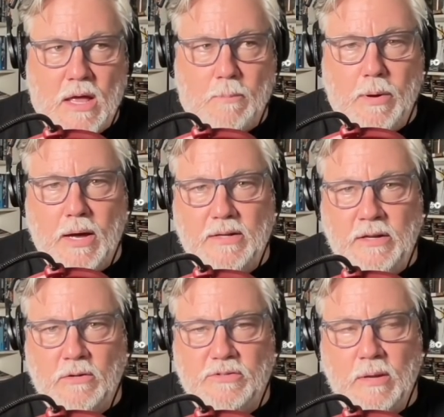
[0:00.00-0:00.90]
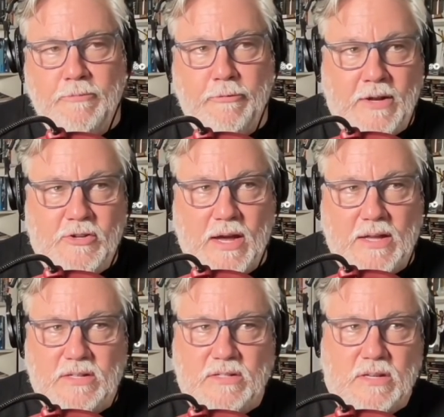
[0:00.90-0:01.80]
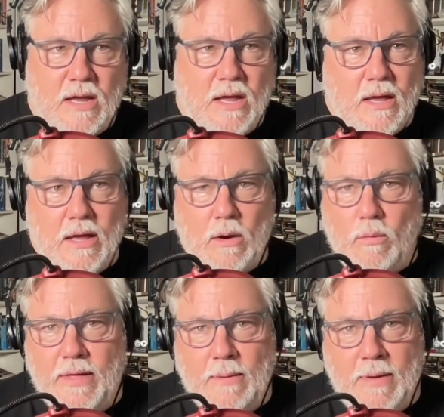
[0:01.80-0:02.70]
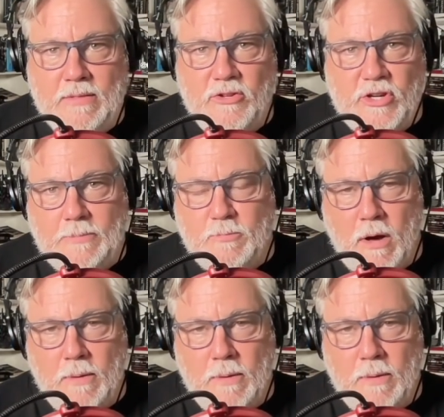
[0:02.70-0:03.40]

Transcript: but, you know, some franchises, when they made the James Bond